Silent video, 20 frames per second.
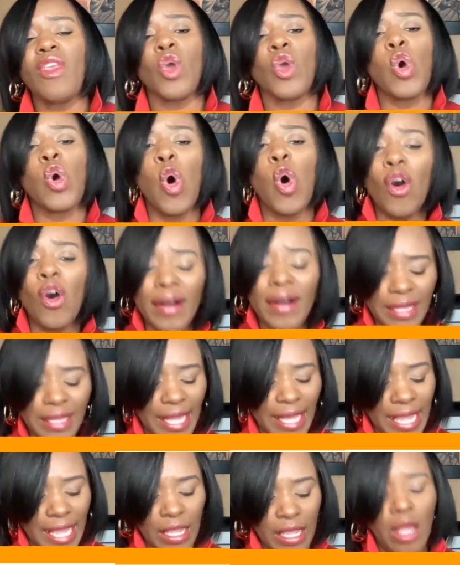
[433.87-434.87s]

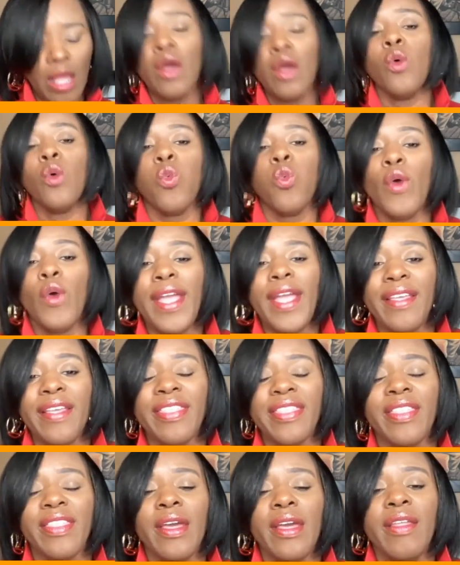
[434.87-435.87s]
correlate
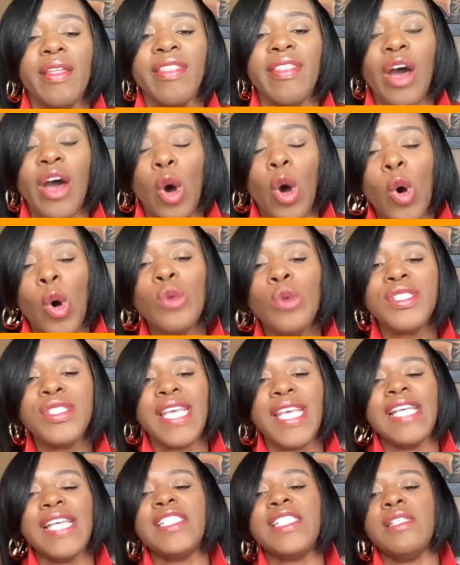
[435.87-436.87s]
with the Old
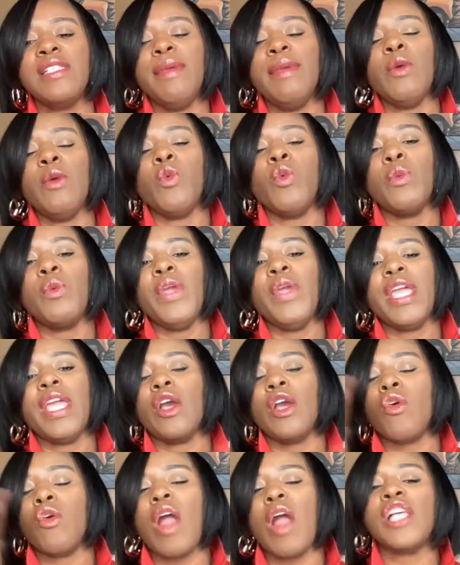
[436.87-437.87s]
Testament where we
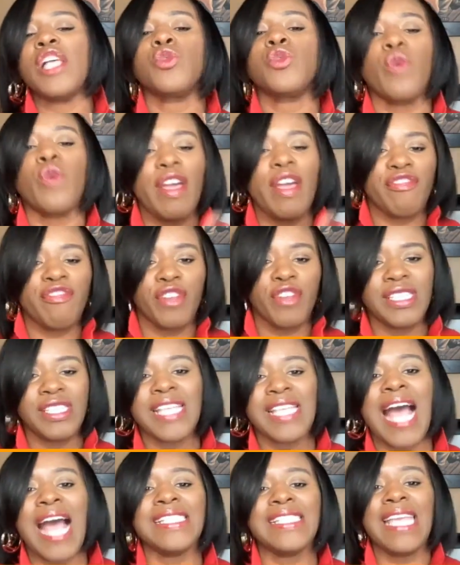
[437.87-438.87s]
can cross reference
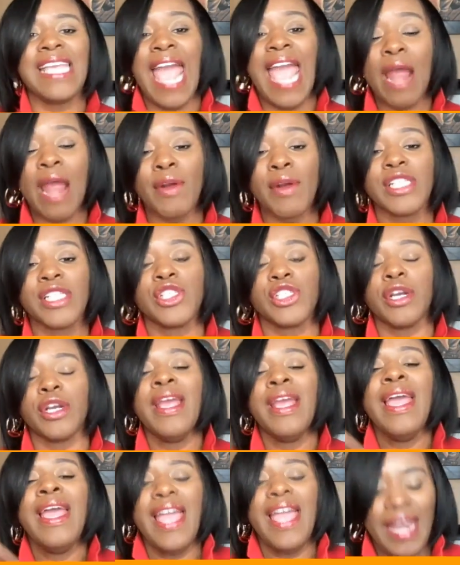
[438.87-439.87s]
God's character
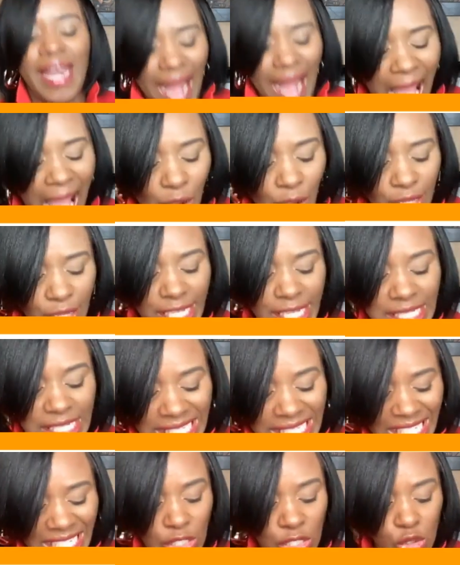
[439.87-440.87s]
and how he
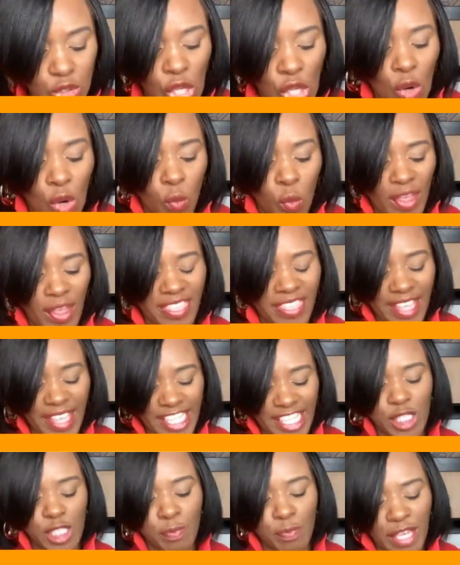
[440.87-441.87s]
deals with
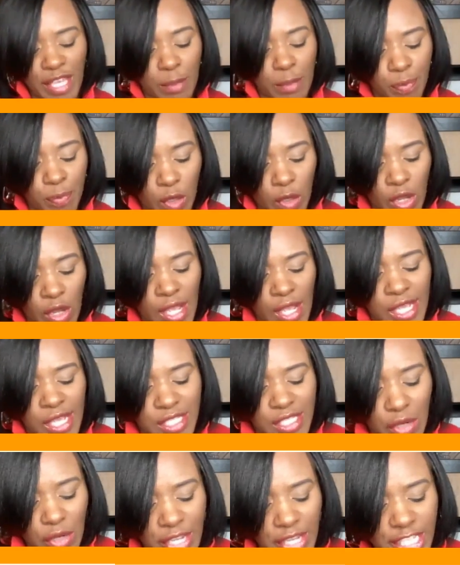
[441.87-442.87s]
his people.
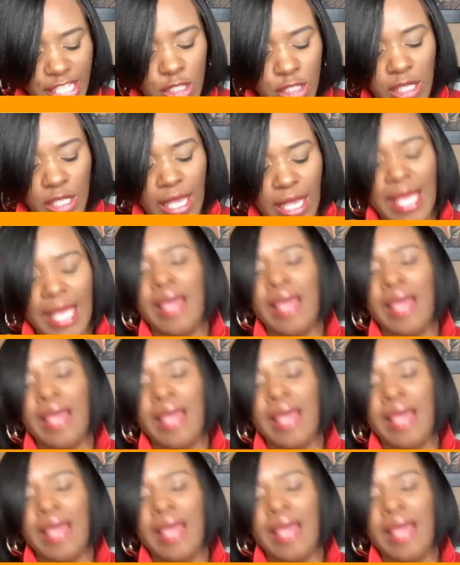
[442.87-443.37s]
So he's